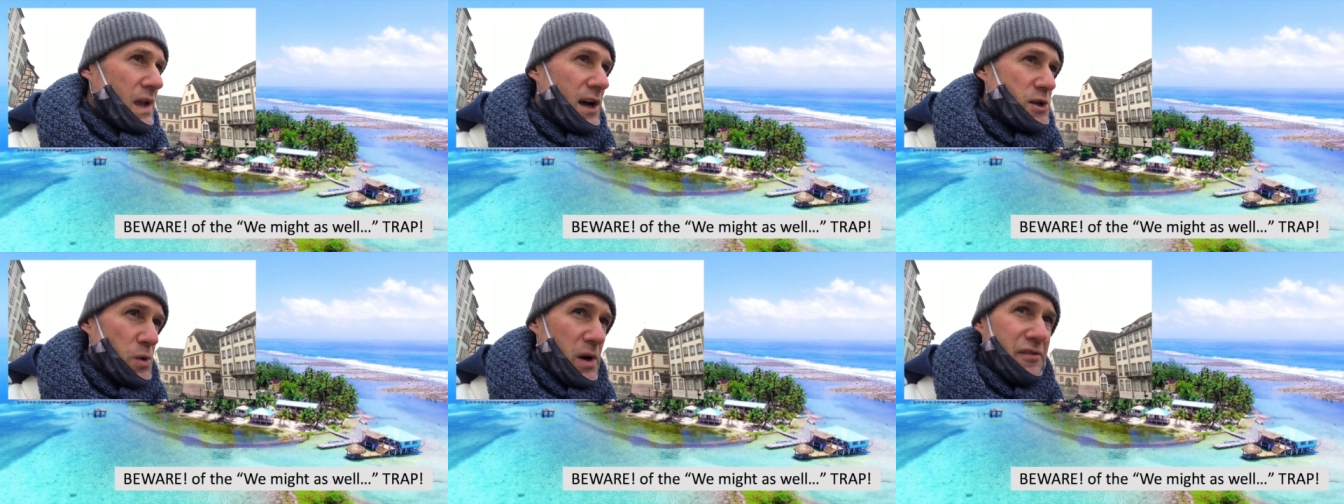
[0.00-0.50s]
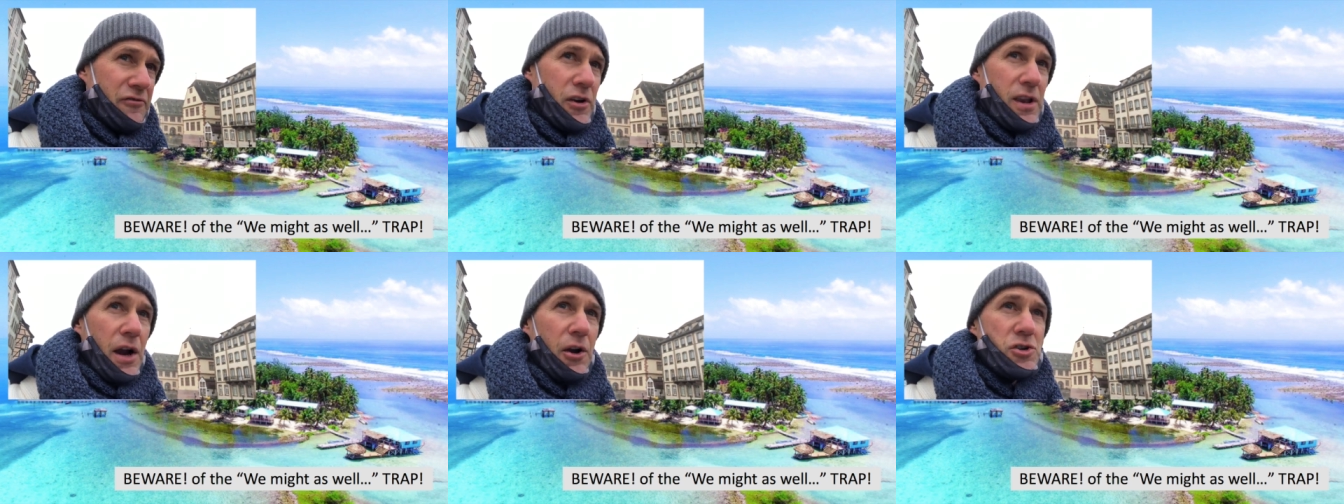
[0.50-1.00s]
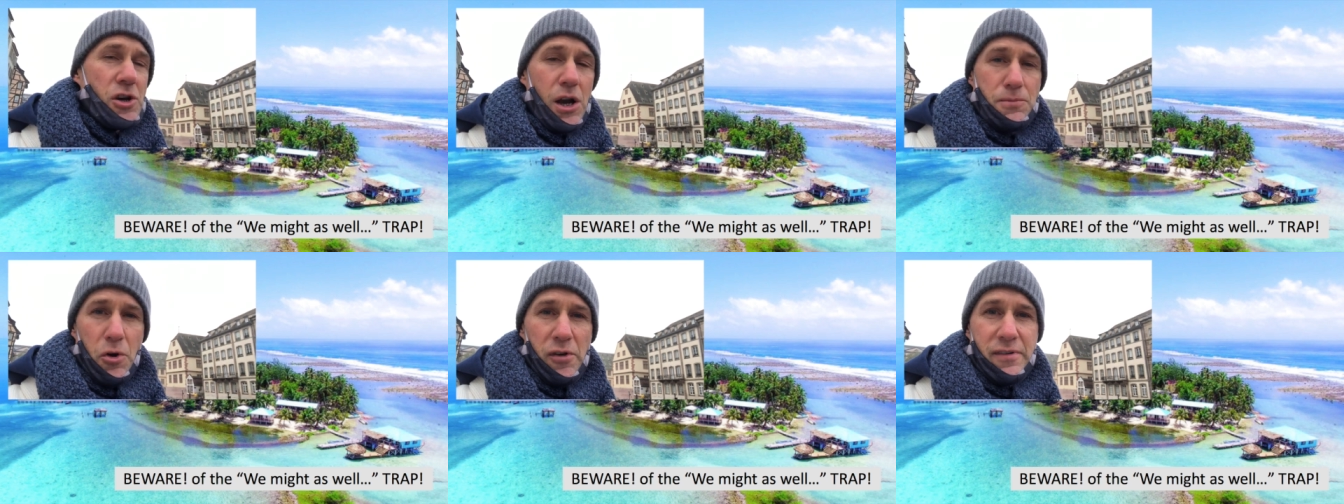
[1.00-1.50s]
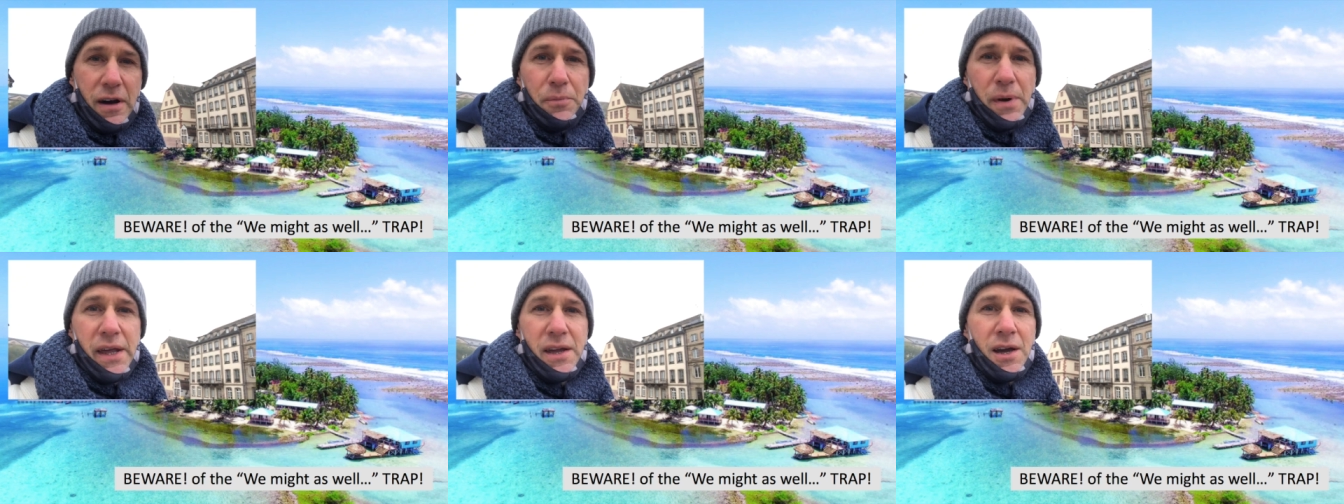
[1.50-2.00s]
I was working for a large automotive
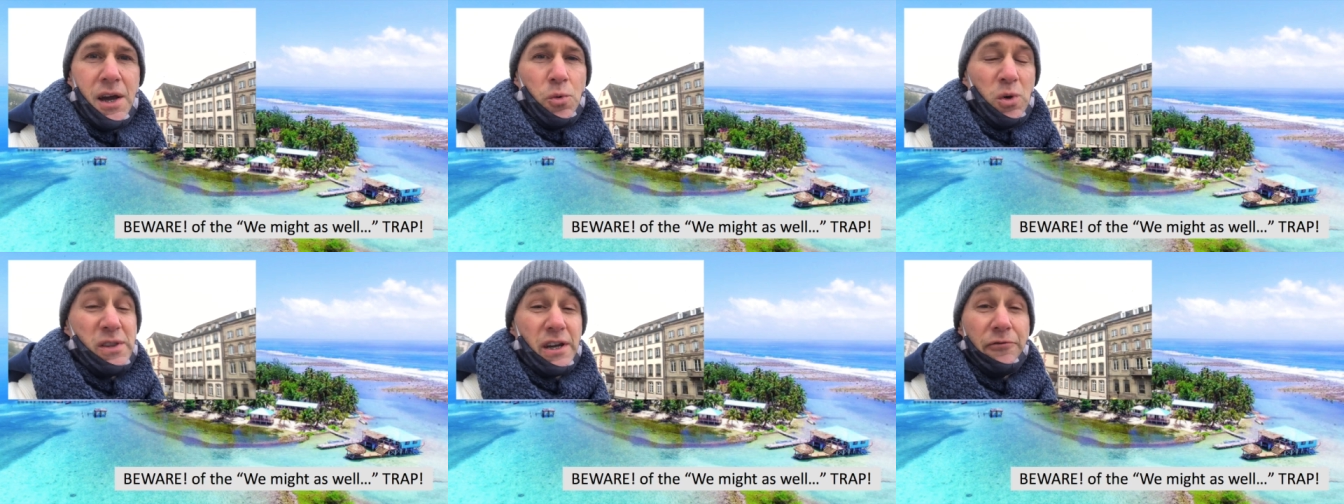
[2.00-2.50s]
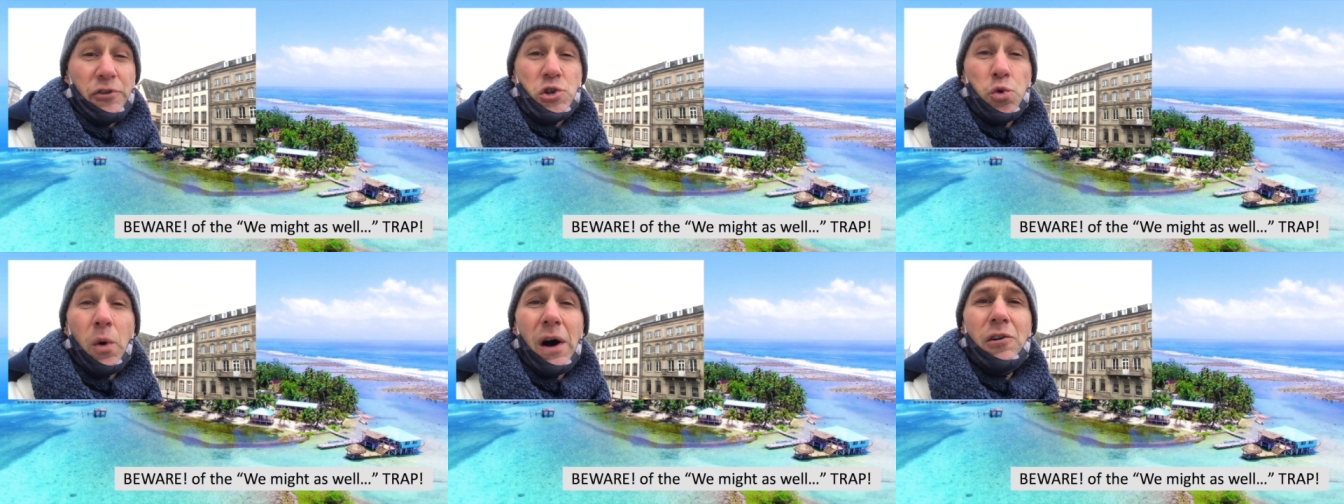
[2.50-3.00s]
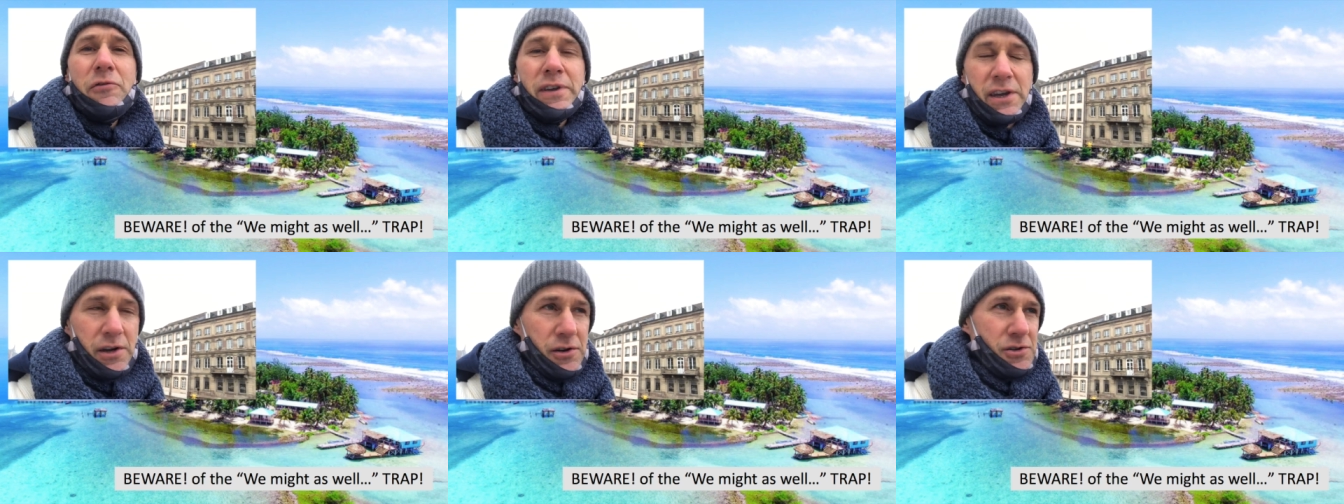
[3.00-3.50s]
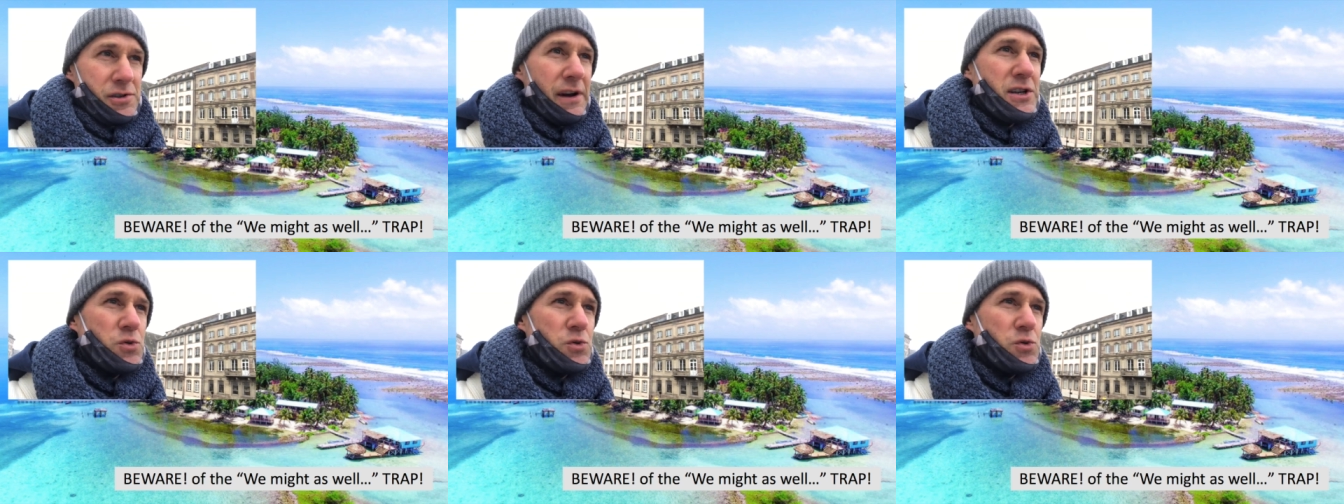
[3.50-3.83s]
company, worked there for 12 years, right?